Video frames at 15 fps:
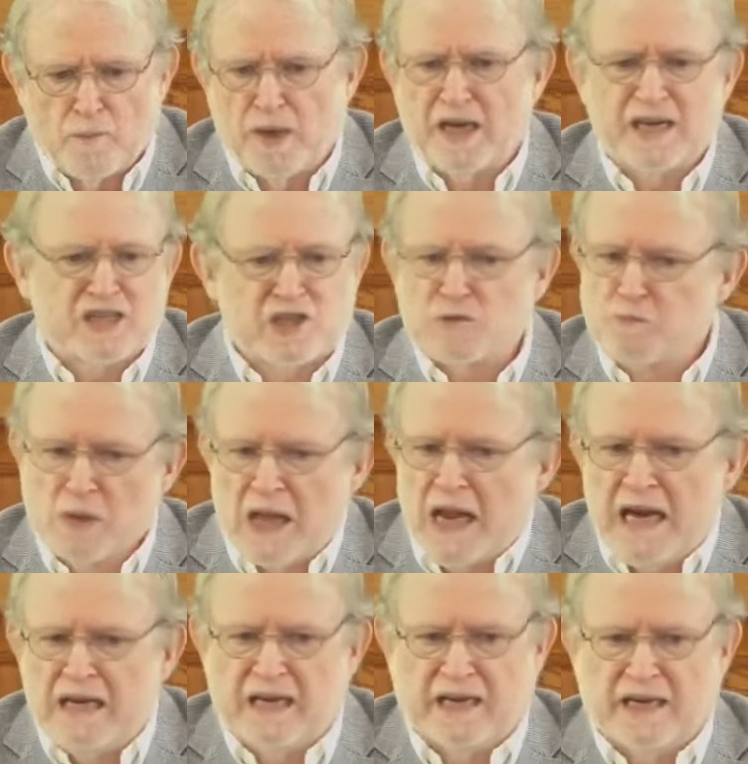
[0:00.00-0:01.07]
but
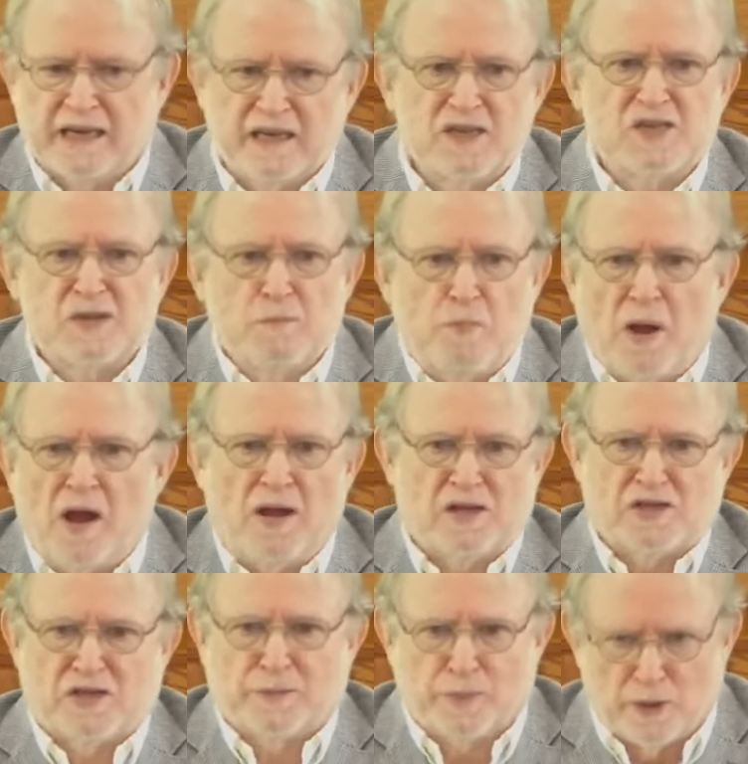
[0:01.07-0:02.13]
explaining it is
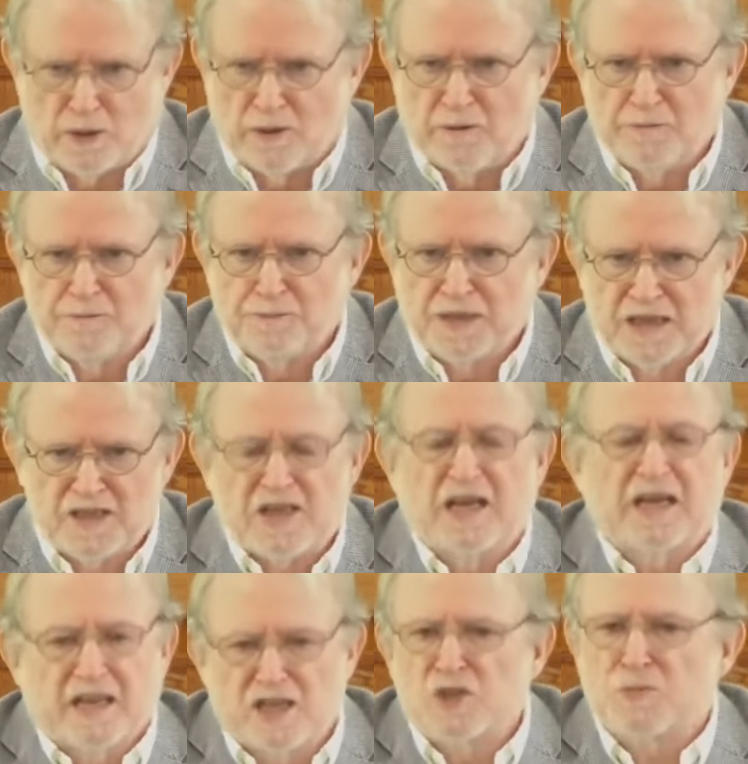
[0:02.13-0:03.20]
impossible. It's
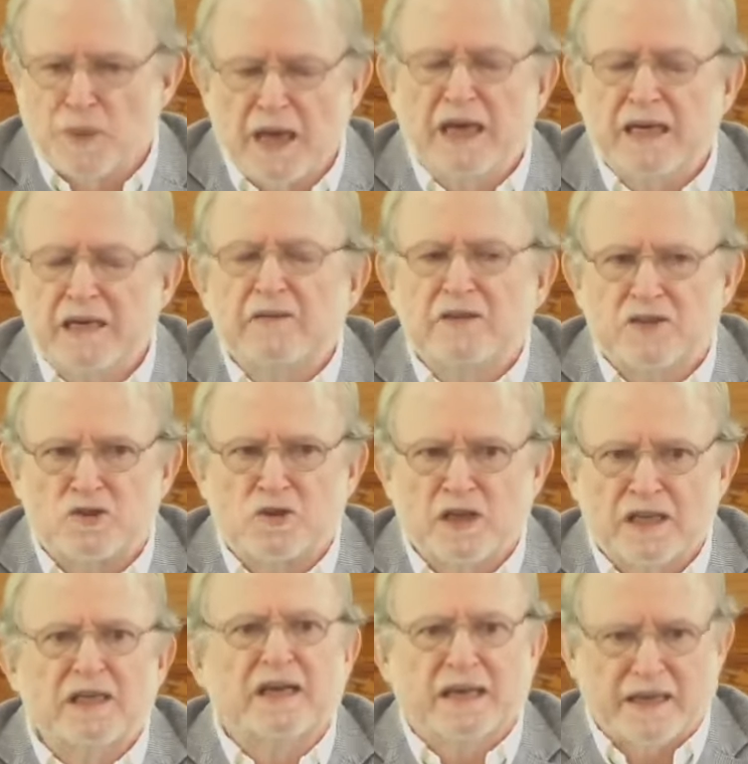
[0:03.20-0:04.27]
like explaining the
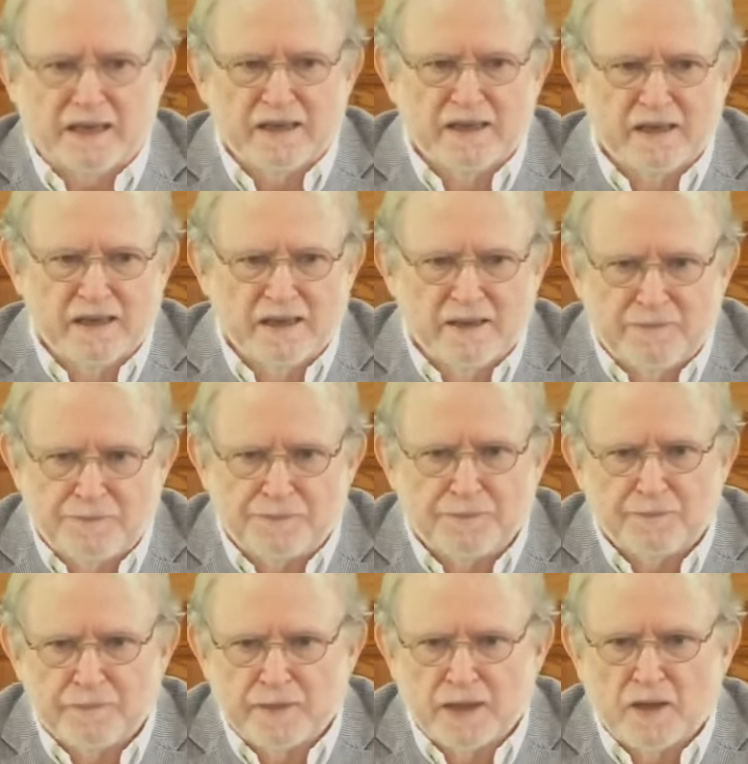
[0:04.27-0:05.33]
Trinity,
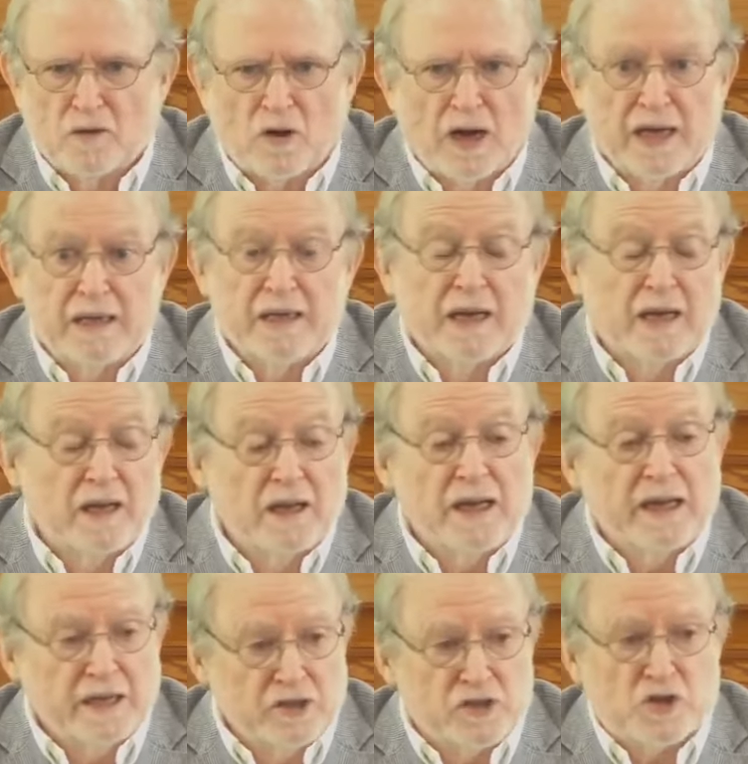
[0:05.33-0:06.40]
right?
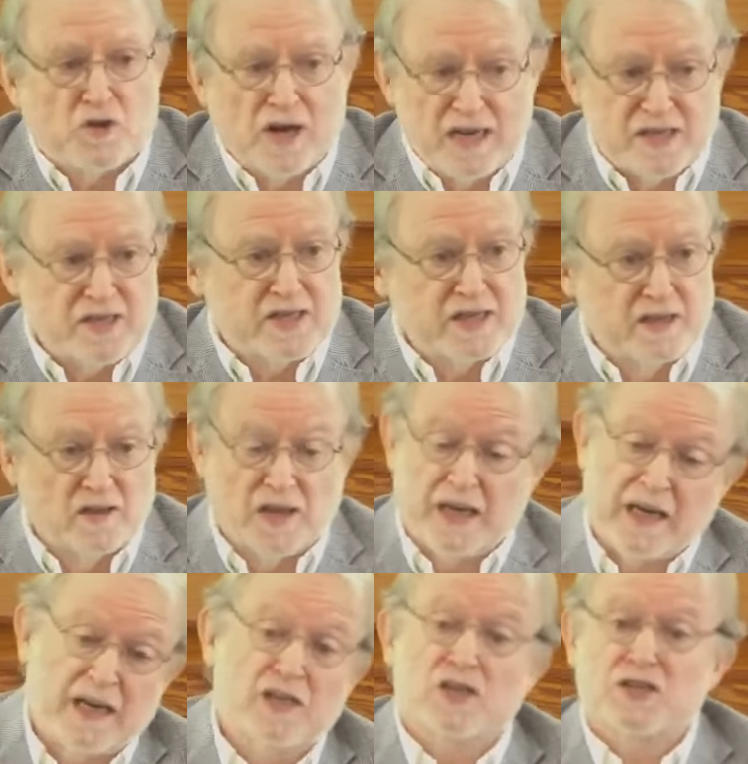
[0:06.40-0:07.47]

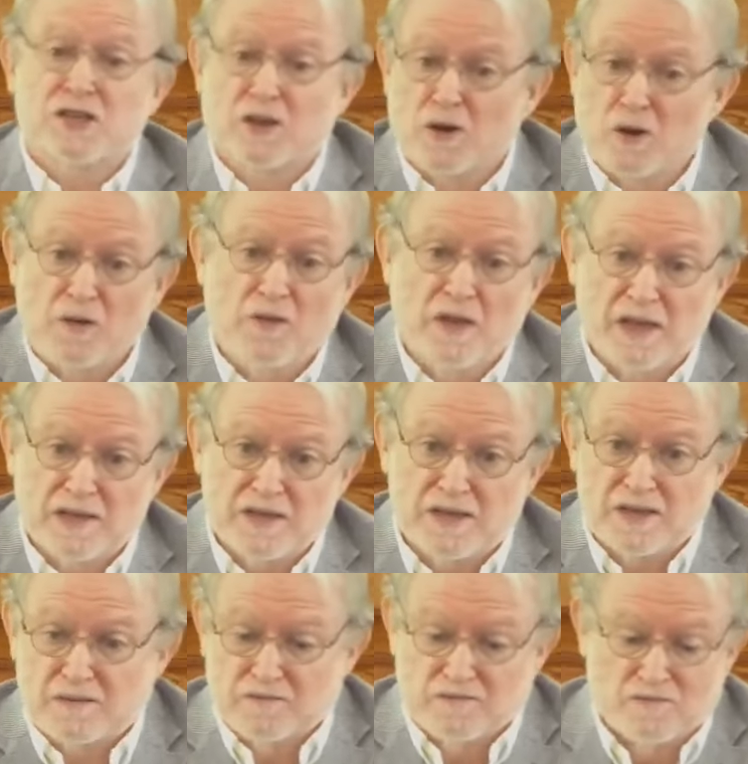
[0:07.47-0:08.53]
Interestingly, and I just learned
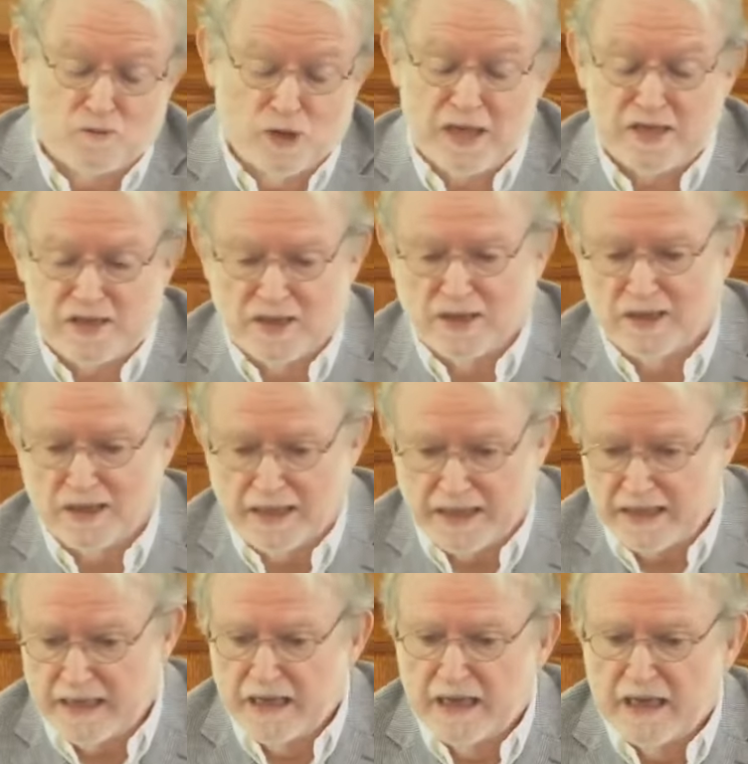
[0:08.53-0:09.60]
this
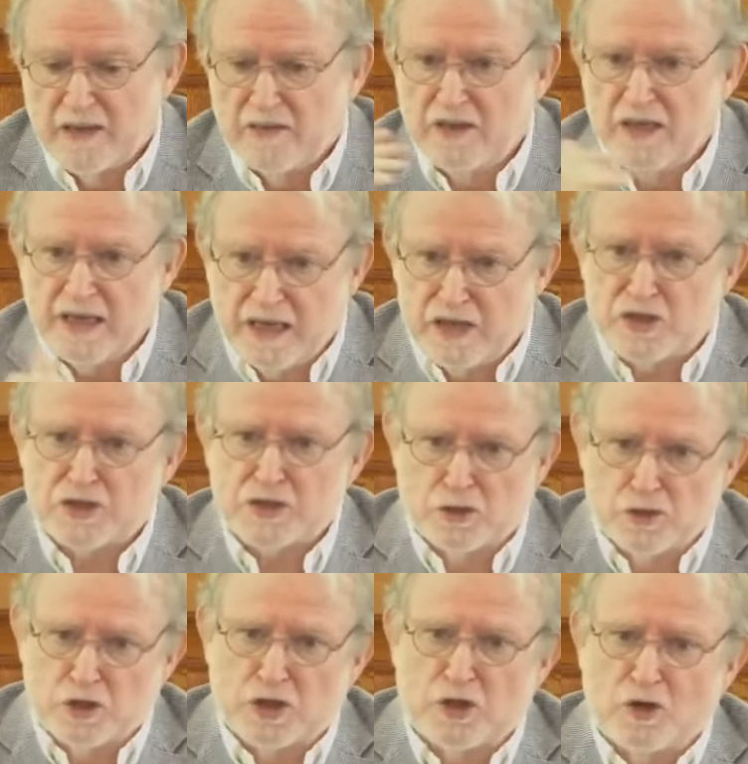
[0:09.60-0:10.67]
recently, the
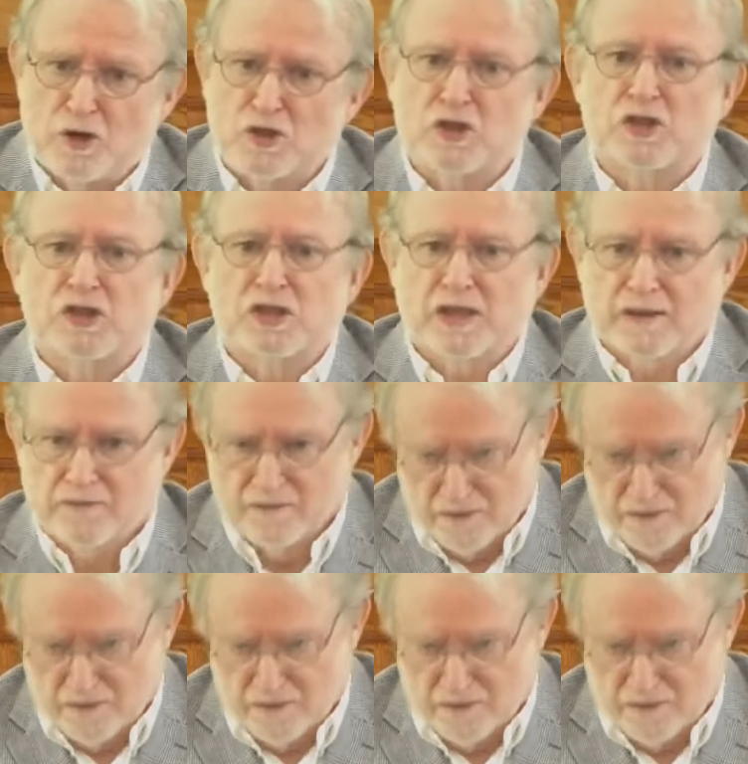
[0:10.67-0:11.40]
Eastern Church